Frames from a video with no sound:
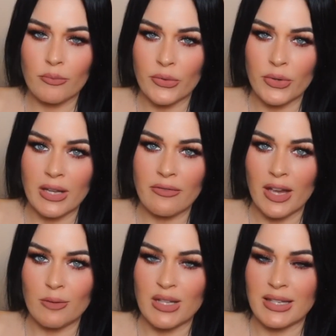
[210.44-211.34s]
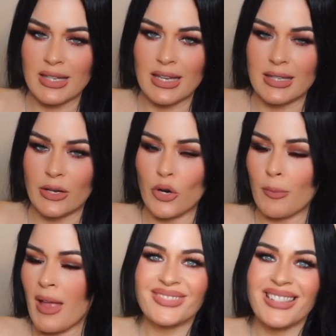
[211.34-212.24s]
Beauty vitamin C serum.
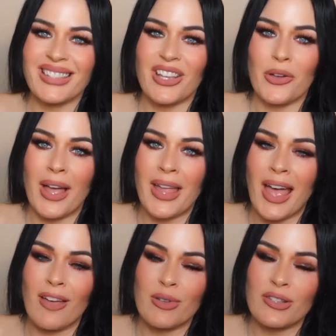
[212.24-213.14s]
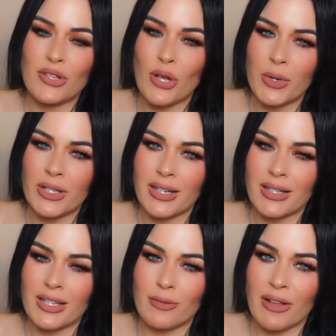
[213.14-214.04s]
So I have been so
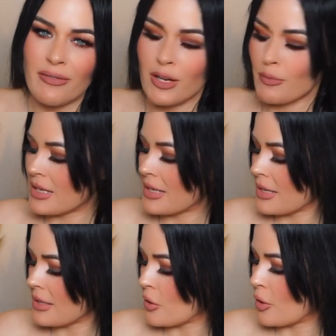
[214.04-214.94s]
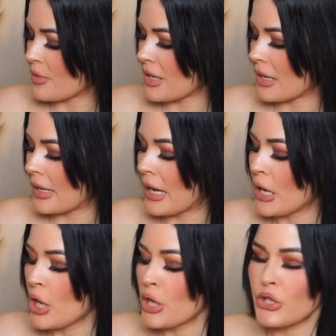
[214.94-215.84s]
addicted to my vitamin C serums lately.
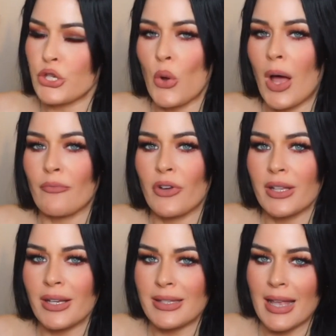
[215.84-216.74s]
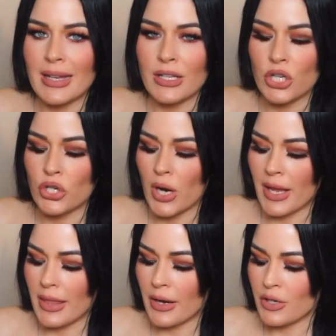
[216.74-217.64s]
So I'm really excited to try
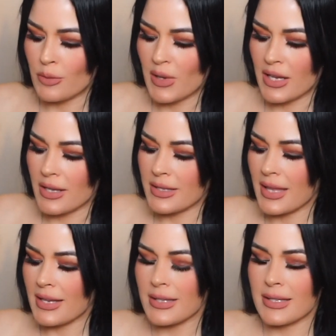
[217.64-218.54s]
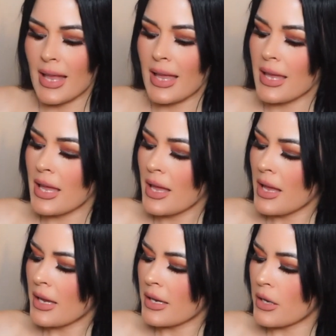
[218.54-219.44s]
theirs because they say
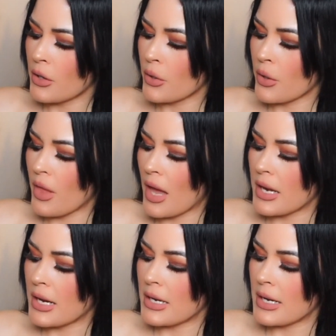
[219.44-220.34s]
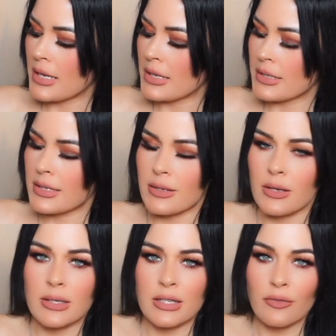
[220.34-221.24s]
here that it is
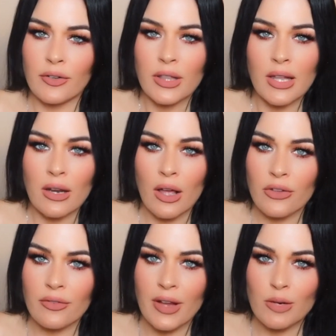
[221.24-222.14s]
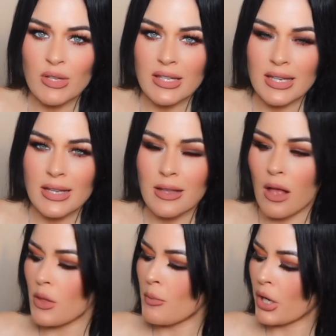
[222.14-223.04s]
different than other vitamin C's
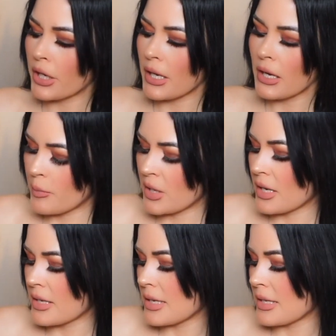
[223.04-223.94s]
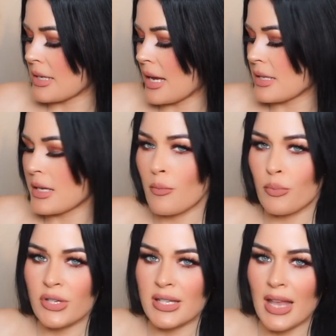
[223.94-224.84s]
on the market because it's a
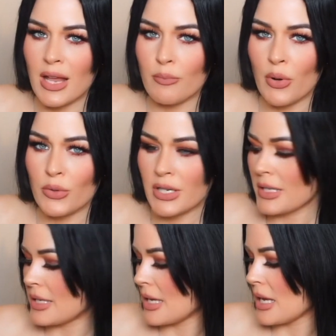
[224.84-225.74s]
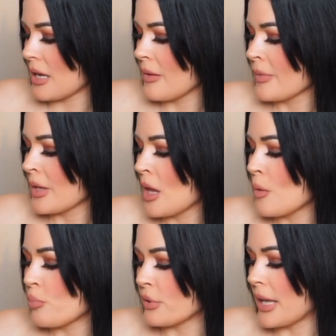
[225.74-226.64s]
10% potency
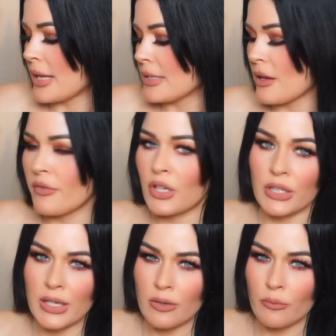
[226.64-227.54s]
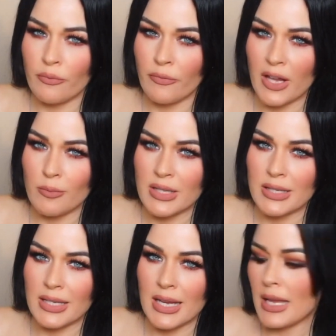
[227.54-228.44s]
blend of clean vitamin
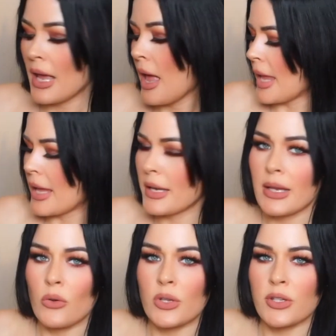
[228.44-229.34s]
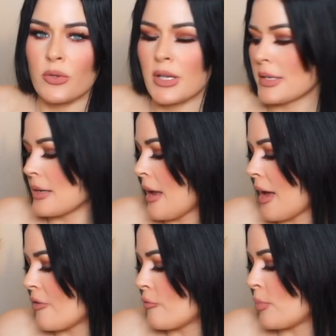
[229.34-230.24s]
C, and it also doesn't
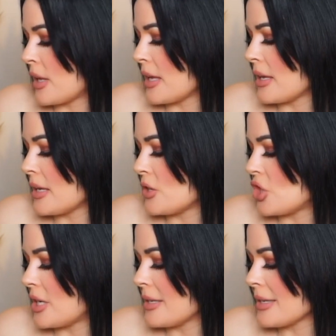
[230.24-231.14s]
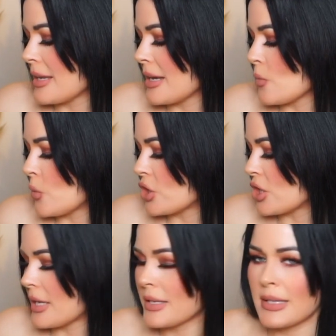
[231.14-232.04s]
have PEGs in it, which
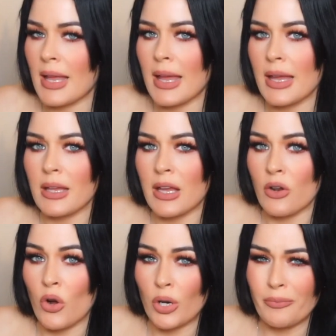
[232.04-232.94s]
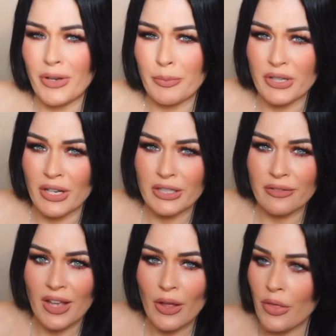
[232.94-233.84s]
they say can harm
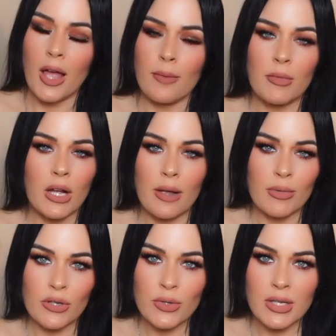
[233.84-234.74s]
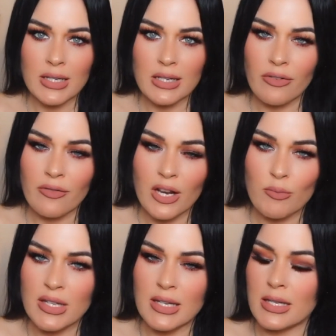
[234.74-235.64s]
reproductive health. I've been using a different
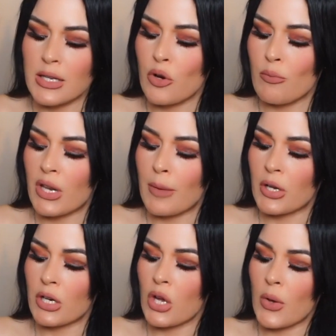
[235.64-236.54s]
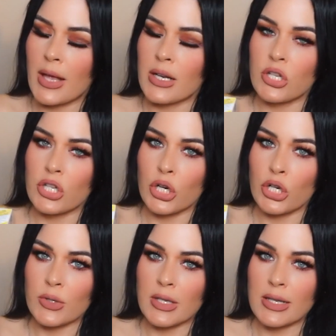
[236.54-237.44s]
vitamin C serum, but I'm gonna go ahead and start
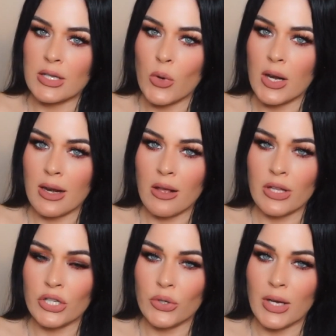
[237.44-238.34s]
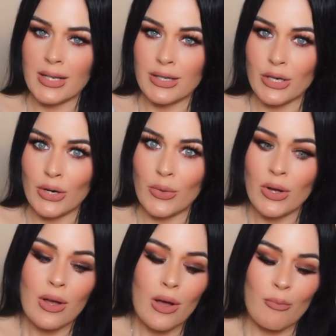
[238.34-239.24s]
using this one, and I'll let you guys know
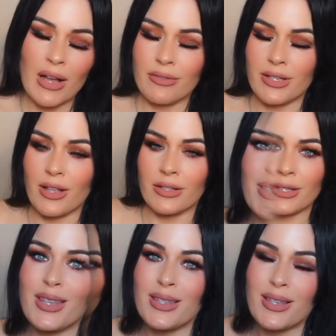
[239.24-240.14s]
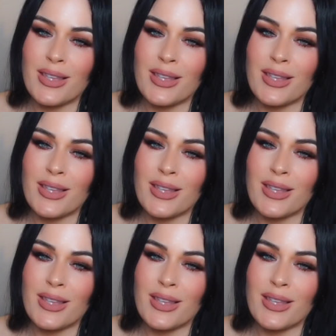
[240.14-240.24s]
my results. This is